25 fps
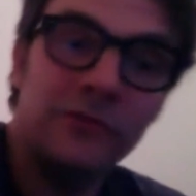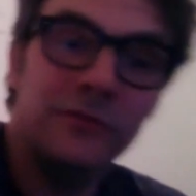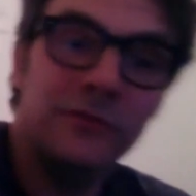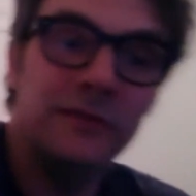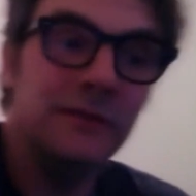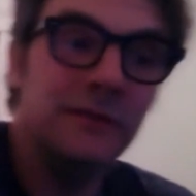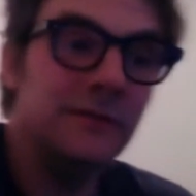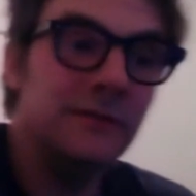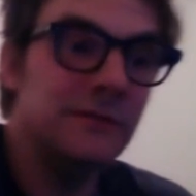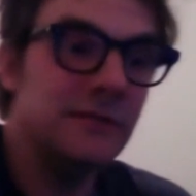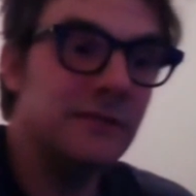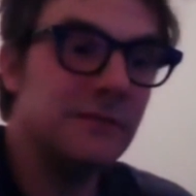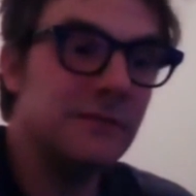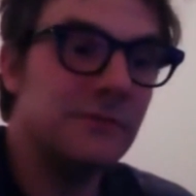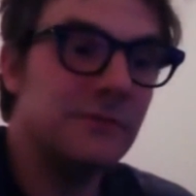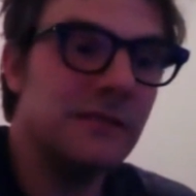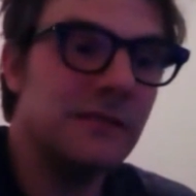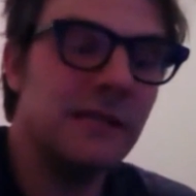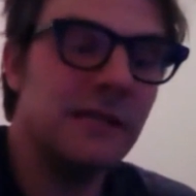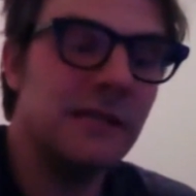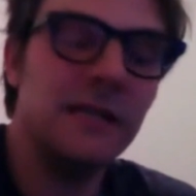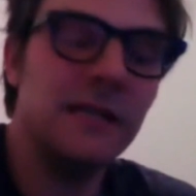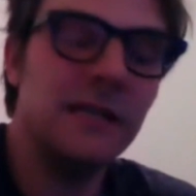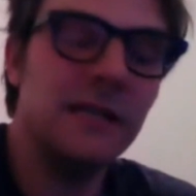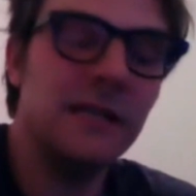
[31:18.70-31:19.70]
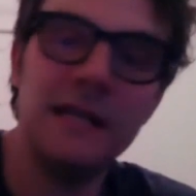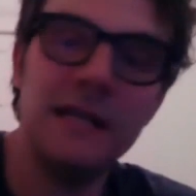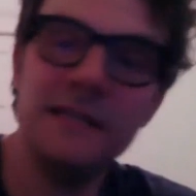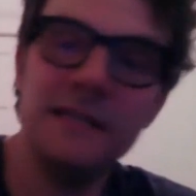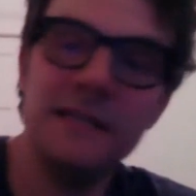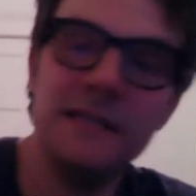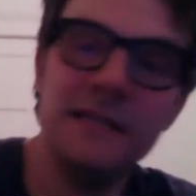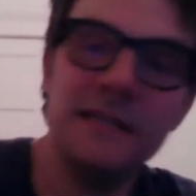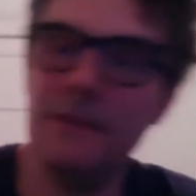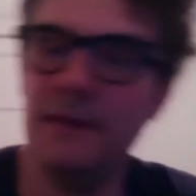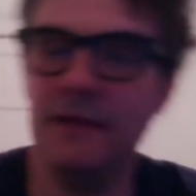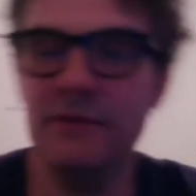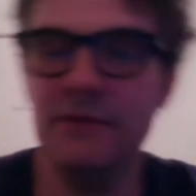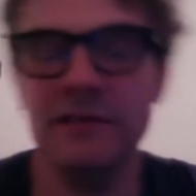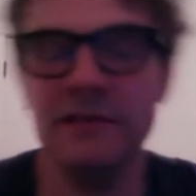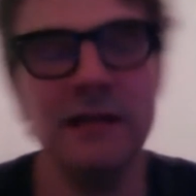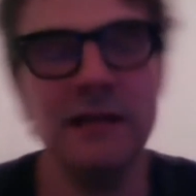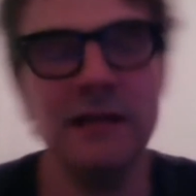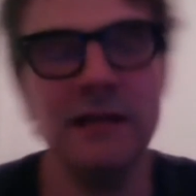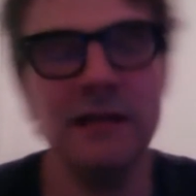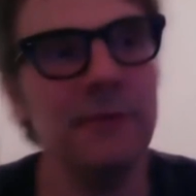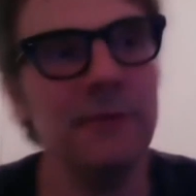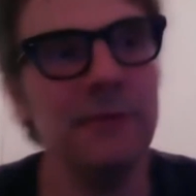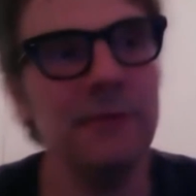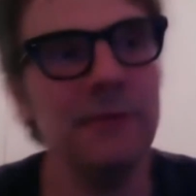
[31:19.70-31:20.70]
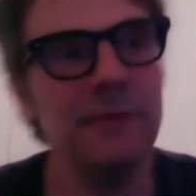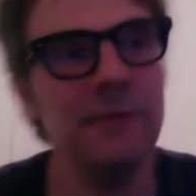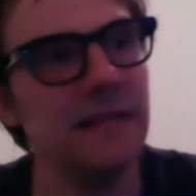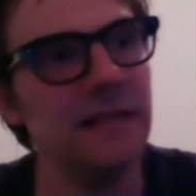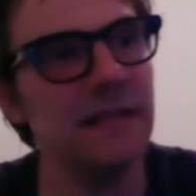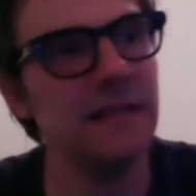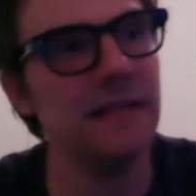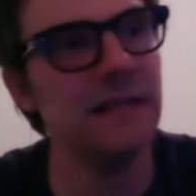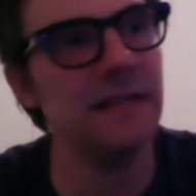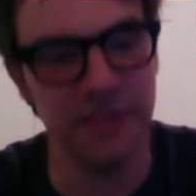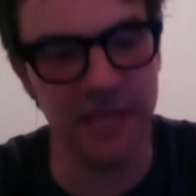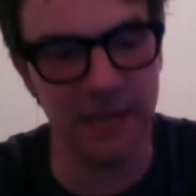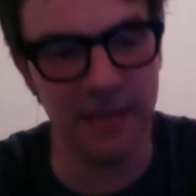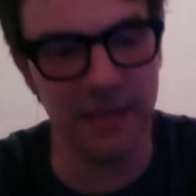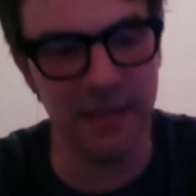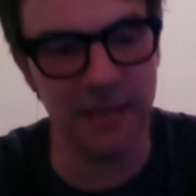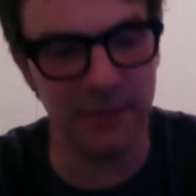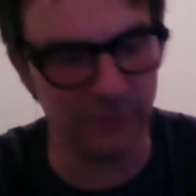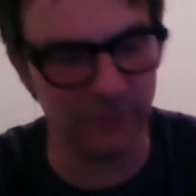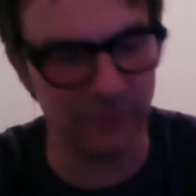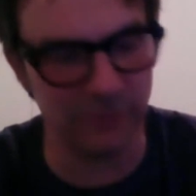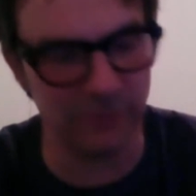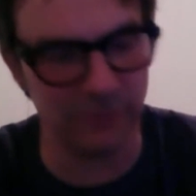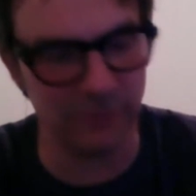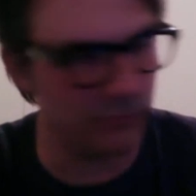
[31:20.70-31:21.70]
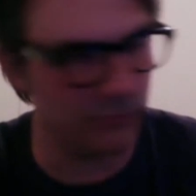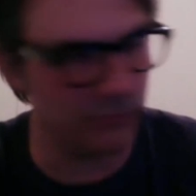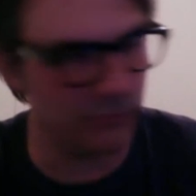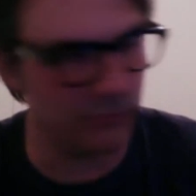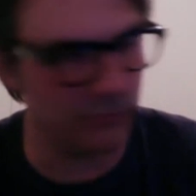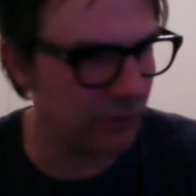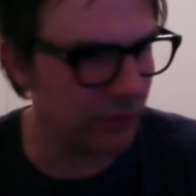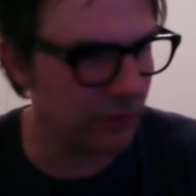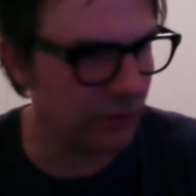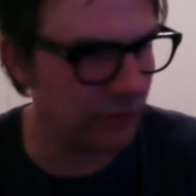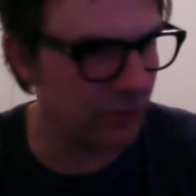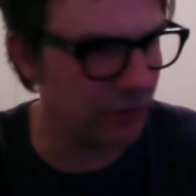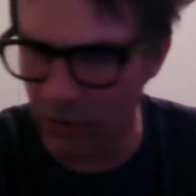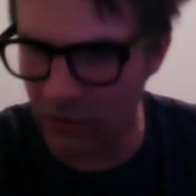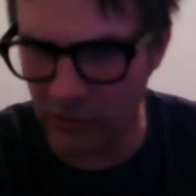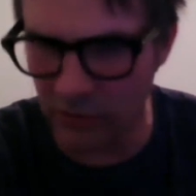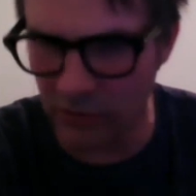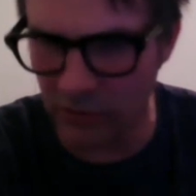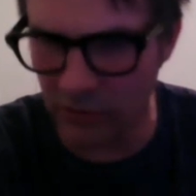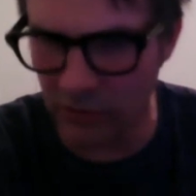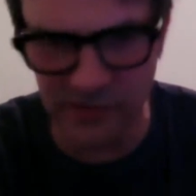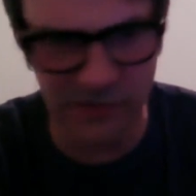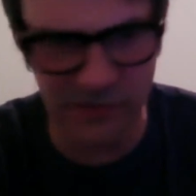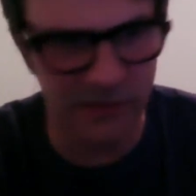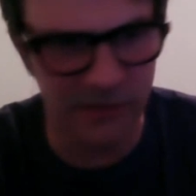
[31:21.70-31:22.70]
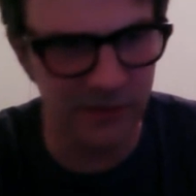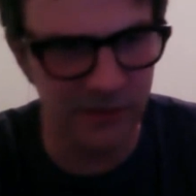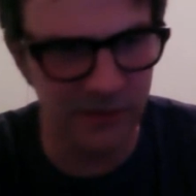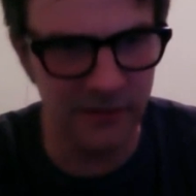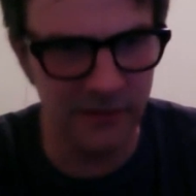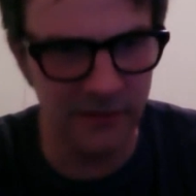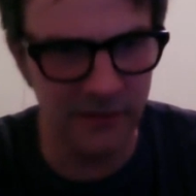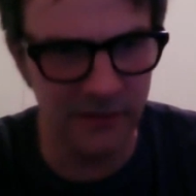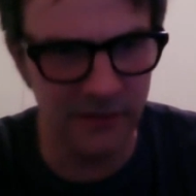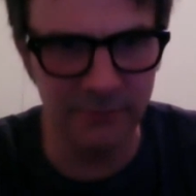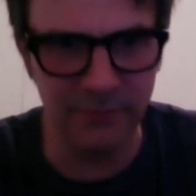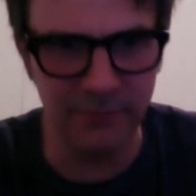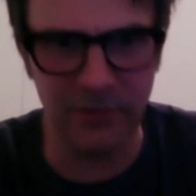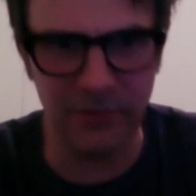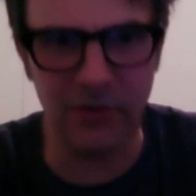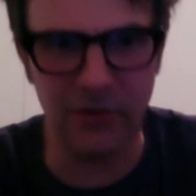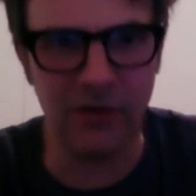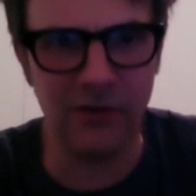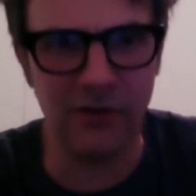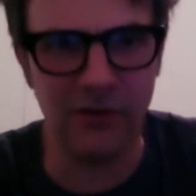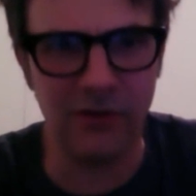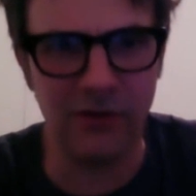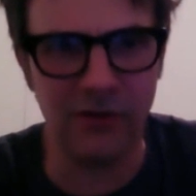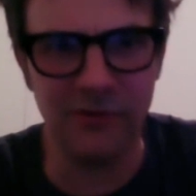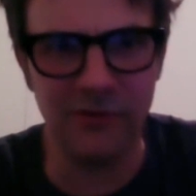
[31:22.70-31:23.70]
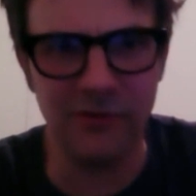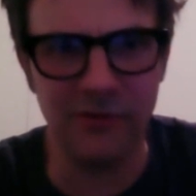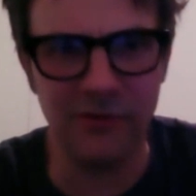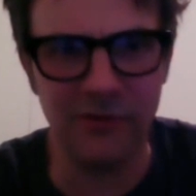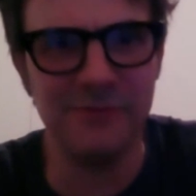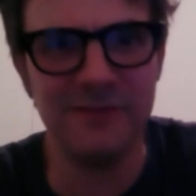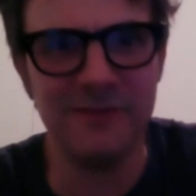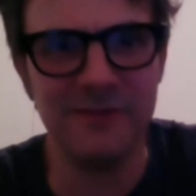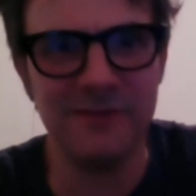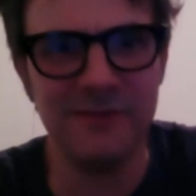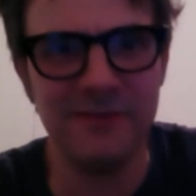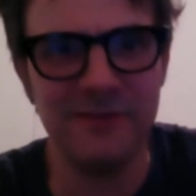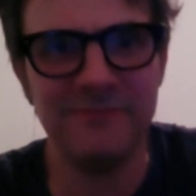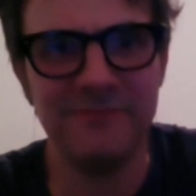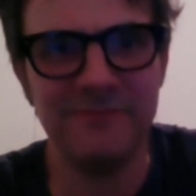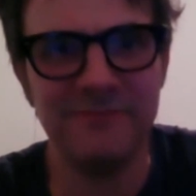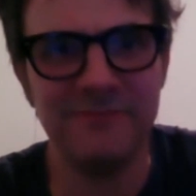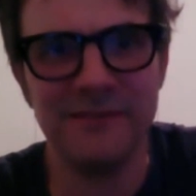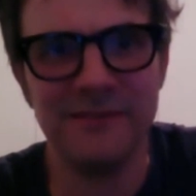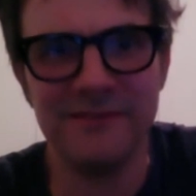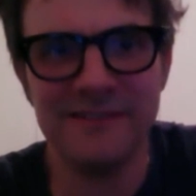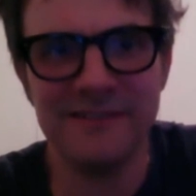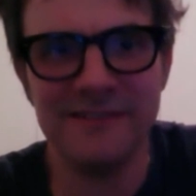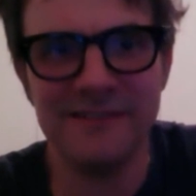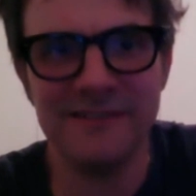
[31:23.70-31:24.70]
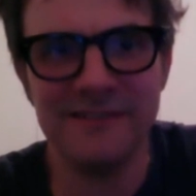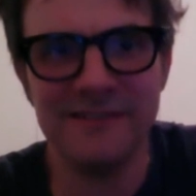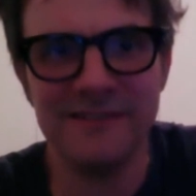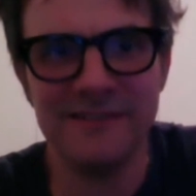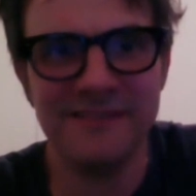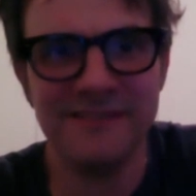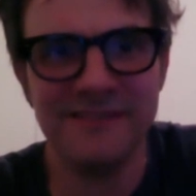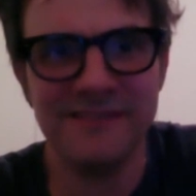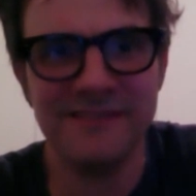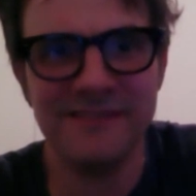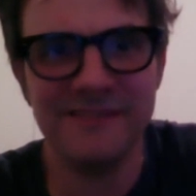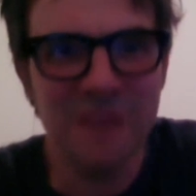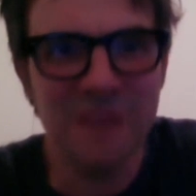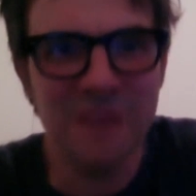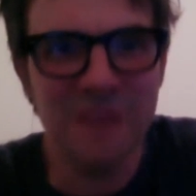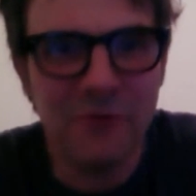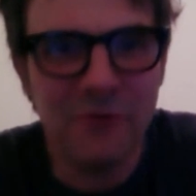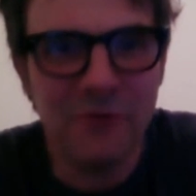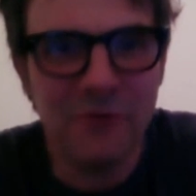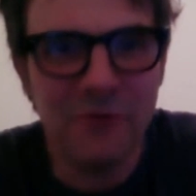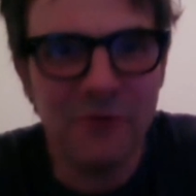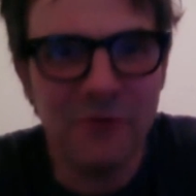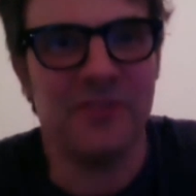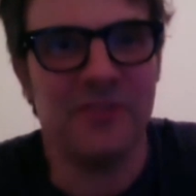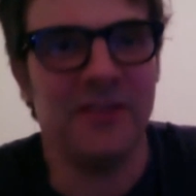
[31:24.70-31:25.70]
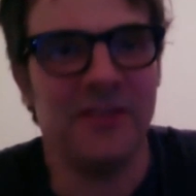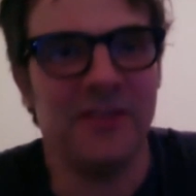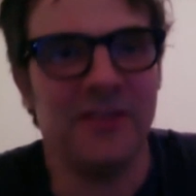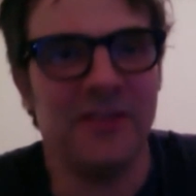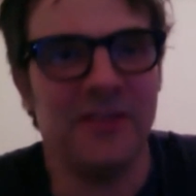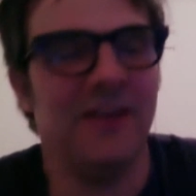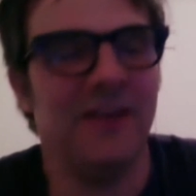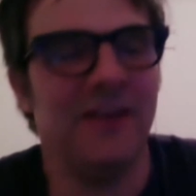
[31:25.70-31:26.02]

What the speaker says: And it just was like, God damn it, every time we get to the thing, we have to halls, balls, like what we have nothing more over here.